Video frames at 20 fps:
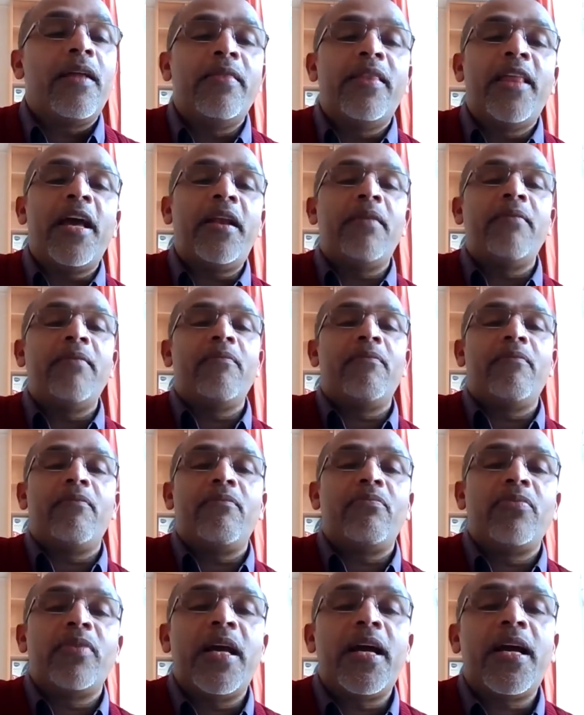Then
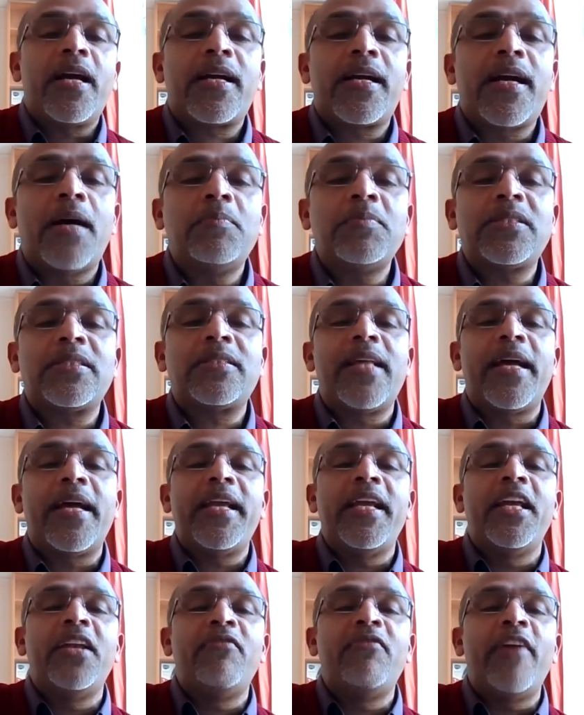there comes the
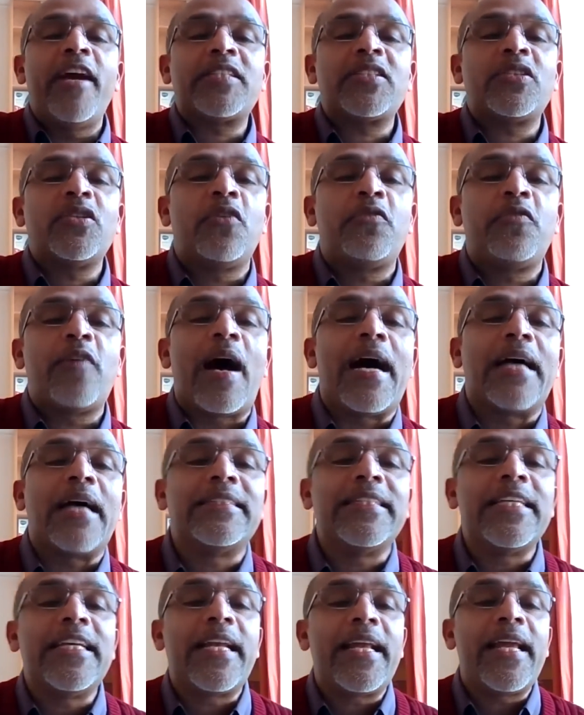invasion of
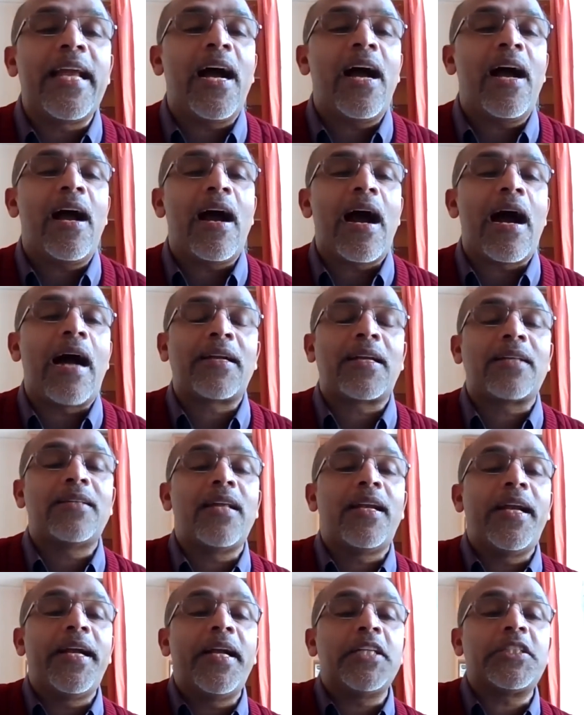Assyria under
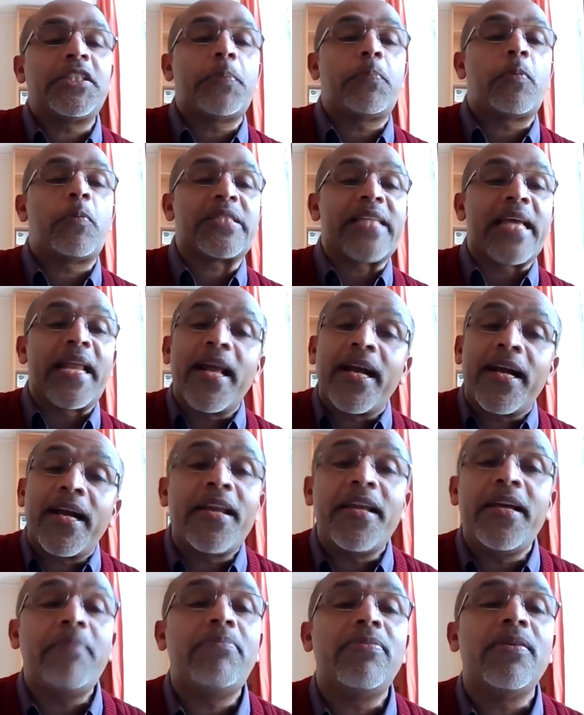the leadership of
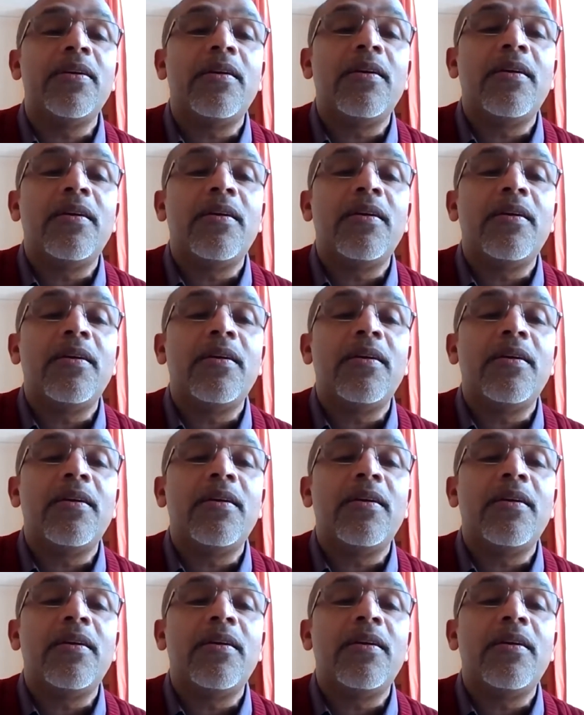Sennacherib.